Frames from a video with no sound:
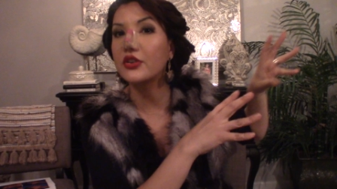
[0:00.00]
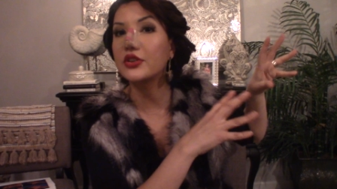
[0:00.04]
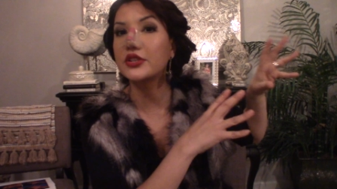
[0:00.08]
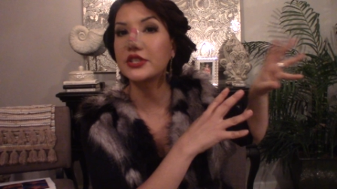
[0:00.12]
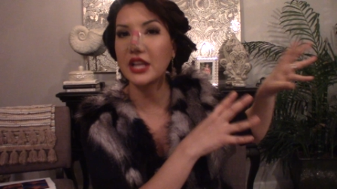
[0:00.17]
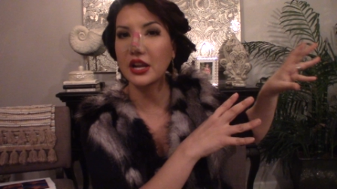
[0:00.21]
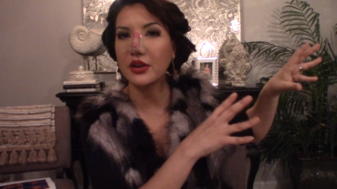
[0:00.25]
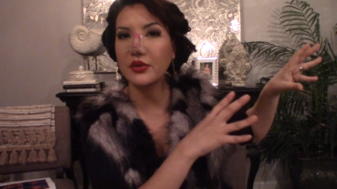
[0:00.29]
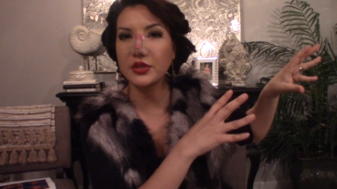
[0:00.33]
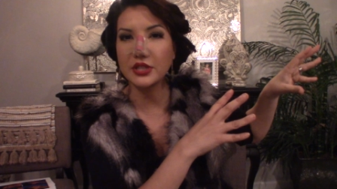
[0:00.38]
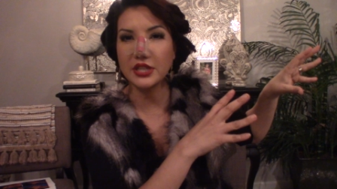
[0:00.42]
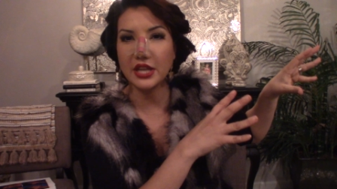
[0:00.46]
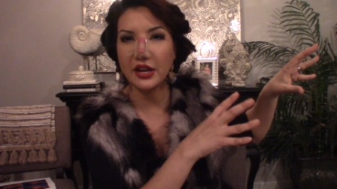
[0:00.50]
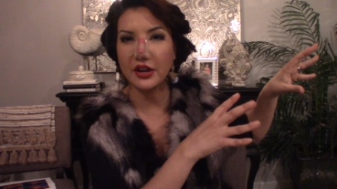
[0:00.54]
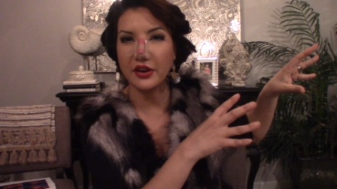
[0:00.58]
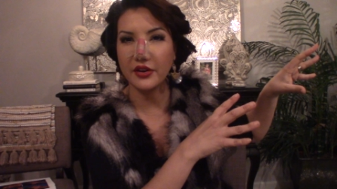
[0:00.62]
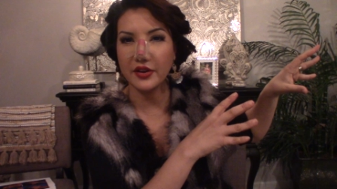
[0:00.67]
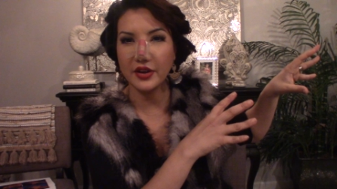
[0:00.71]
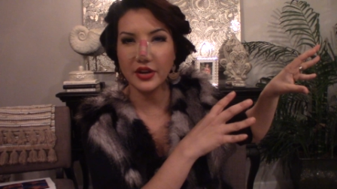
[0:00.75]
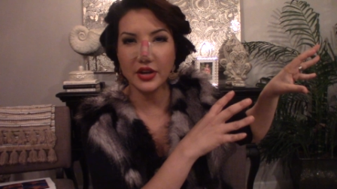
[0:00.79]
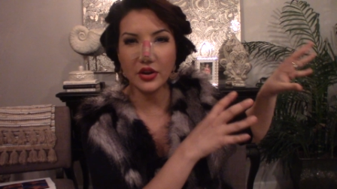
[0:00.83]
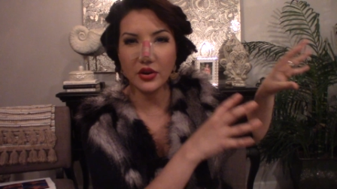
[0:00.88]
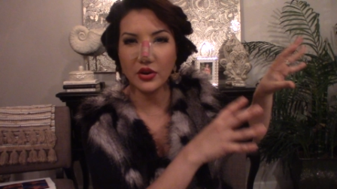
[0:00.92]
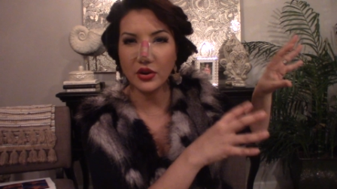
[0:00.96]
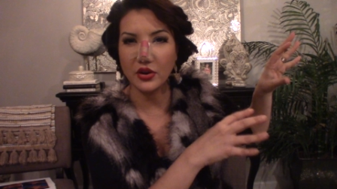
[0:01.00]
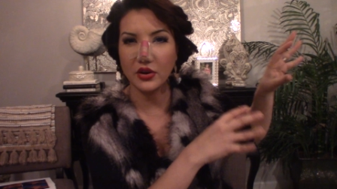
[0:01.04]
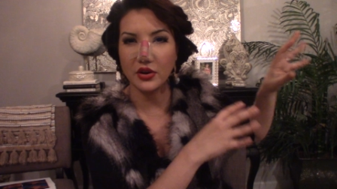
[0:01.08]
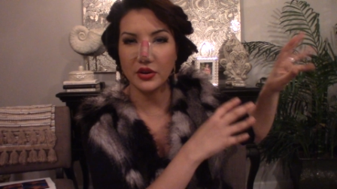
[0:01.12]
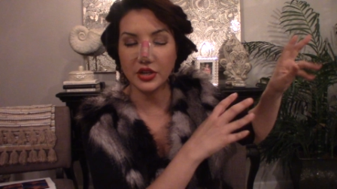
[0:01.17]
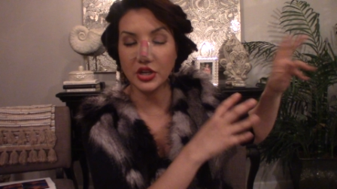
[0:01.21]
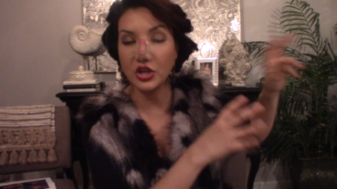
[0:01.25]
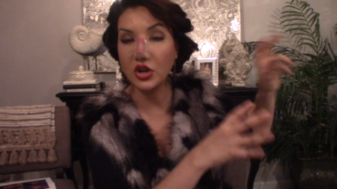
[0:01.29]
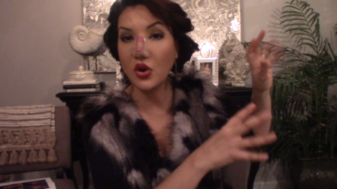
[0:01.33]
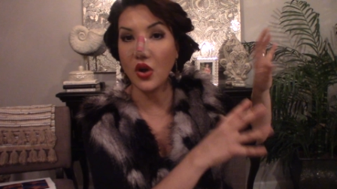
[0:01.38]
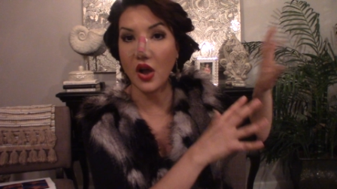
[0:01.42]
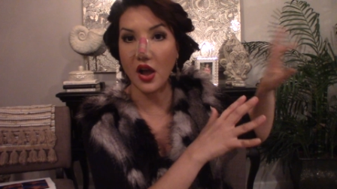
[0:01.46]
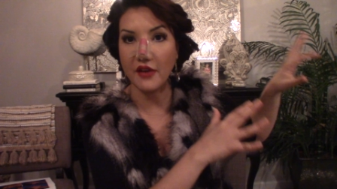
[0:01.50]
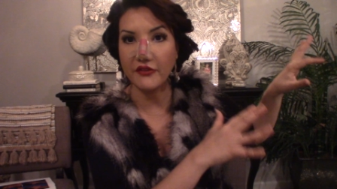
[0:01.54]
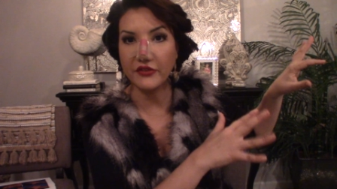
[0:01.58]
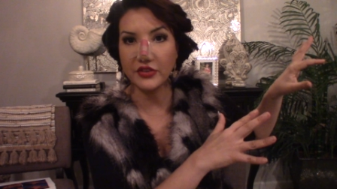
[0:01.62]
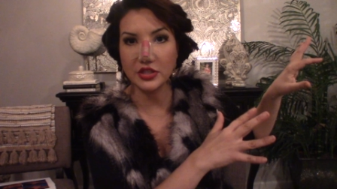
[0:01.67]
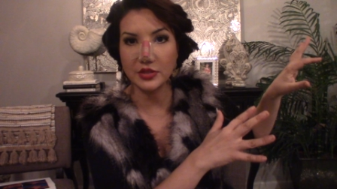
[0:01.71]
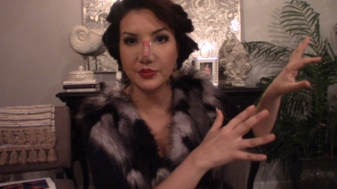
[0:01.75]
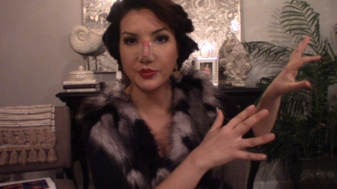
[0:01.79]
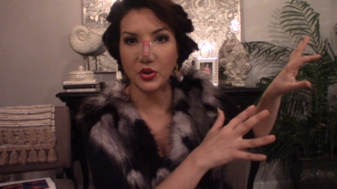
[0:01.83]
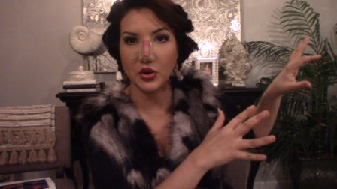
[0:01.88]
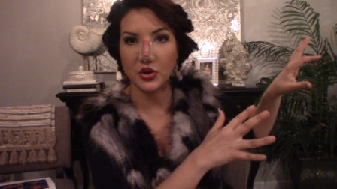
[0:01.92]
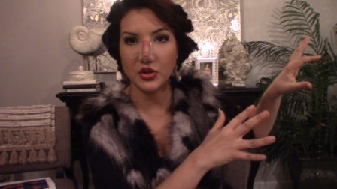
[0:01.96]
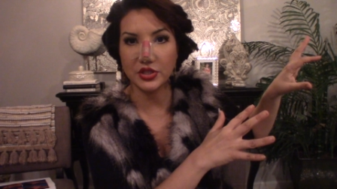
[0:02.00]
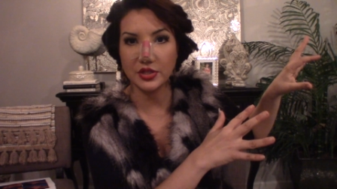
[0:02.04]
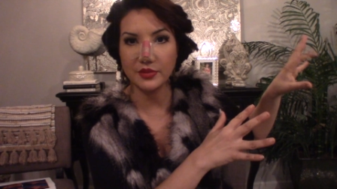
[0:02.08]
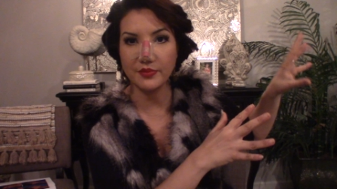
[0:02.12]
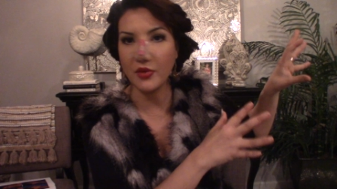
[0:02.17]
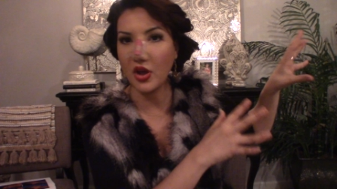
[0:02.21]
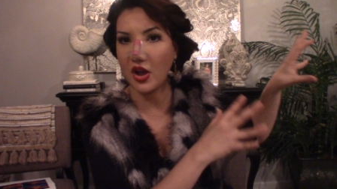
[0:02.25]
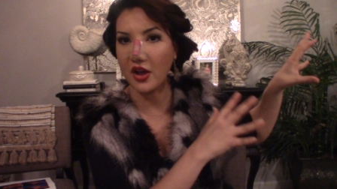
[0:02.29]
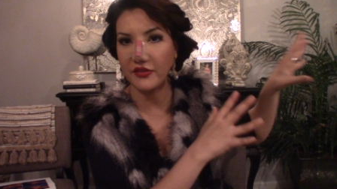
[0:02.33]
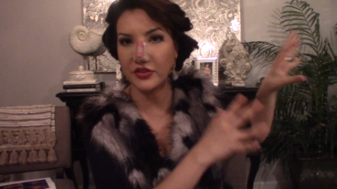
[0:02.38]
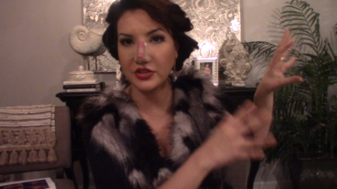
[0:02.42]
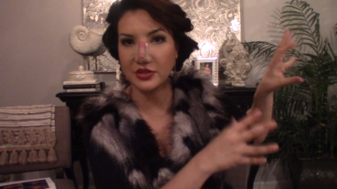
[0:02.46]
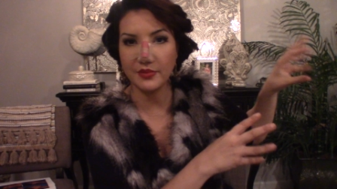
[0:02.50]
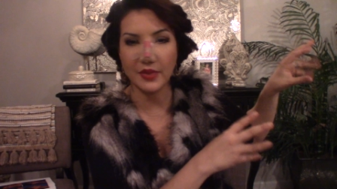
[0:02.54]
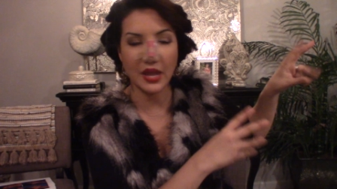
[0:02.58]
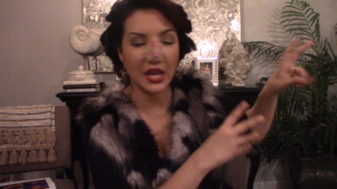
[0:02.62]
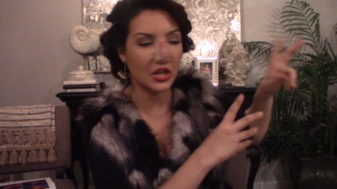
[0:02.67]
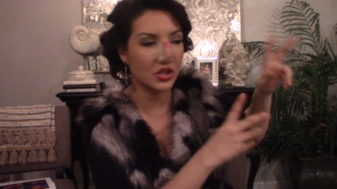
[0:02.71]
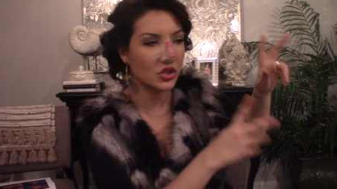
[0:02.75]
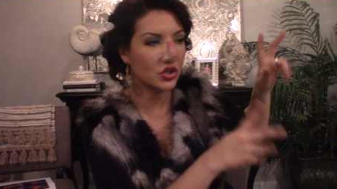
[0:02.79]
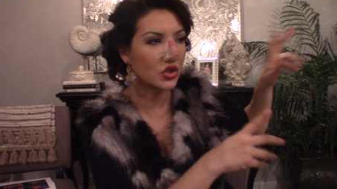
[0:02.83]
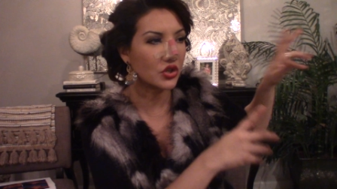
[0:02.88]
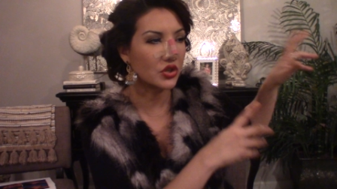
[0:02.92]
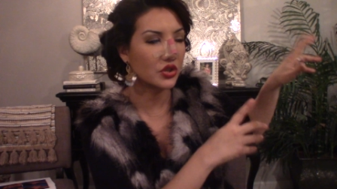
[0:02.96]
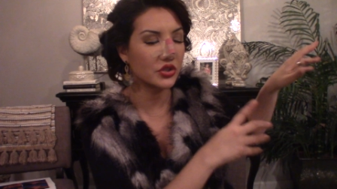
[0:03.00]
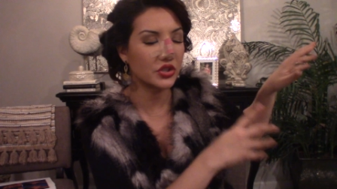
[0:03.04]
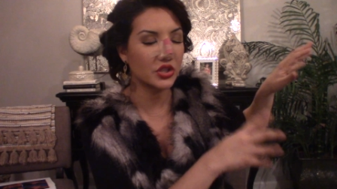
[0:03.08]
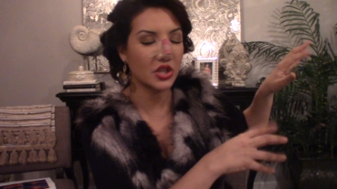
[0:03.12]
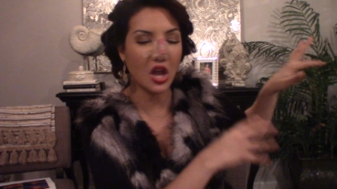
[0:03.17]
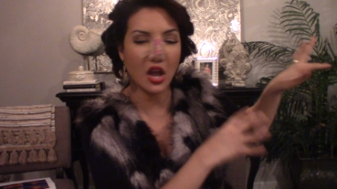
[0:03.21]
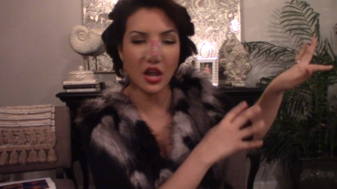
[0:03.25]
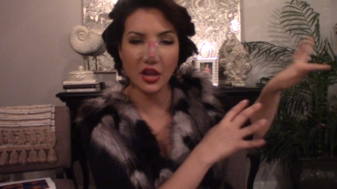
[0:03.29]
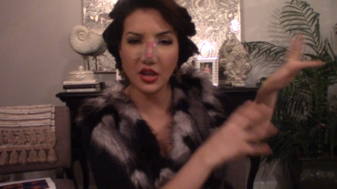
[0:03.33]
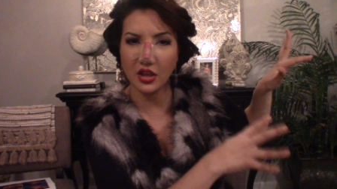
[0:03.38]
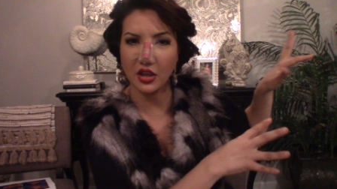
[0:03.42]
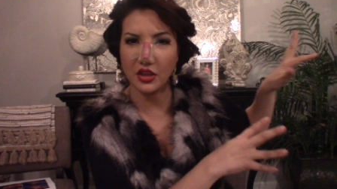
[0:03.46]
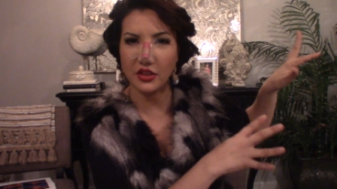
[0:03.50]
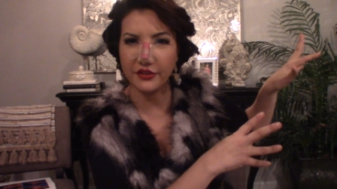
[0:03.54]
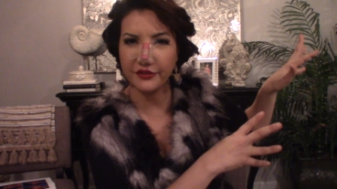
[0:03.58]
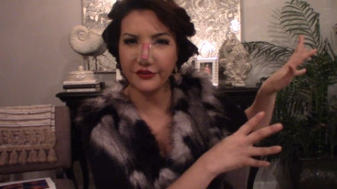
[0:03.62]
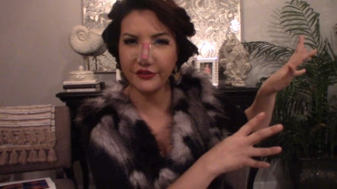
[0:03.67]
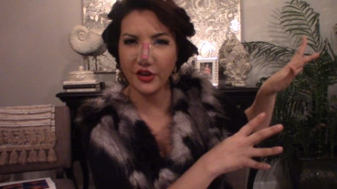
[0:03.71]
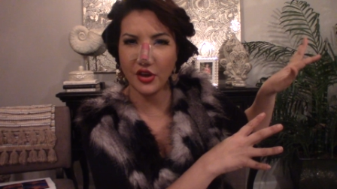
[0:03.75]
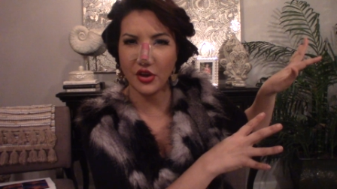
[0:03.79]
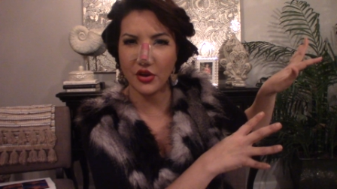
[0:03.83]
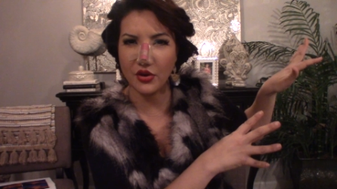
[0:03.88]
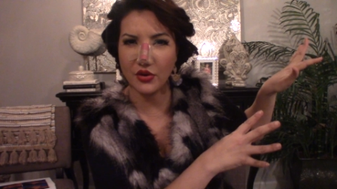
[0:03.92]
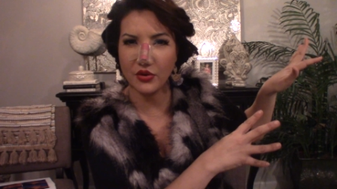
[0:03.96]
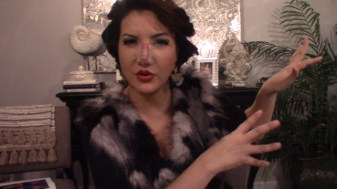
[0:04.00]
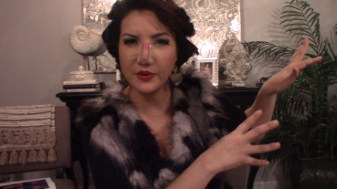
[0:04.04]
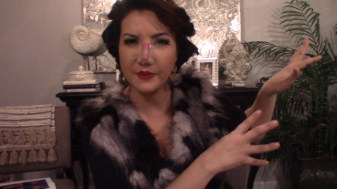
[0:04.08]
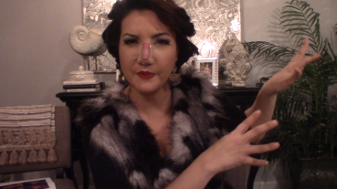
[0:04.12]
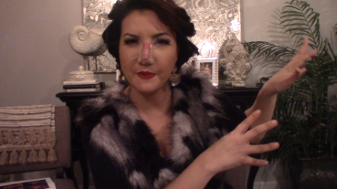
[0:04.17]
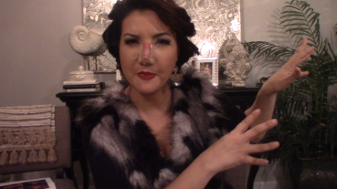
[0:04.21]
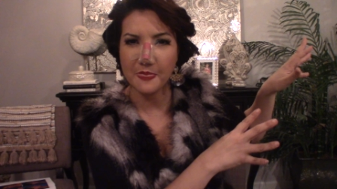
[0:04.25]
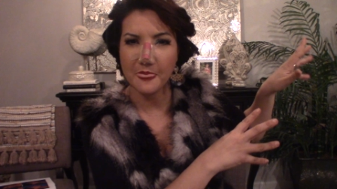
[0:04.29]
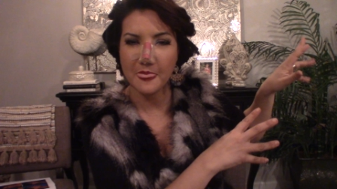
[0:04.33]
secretary or, office person, office manager talking on the phone.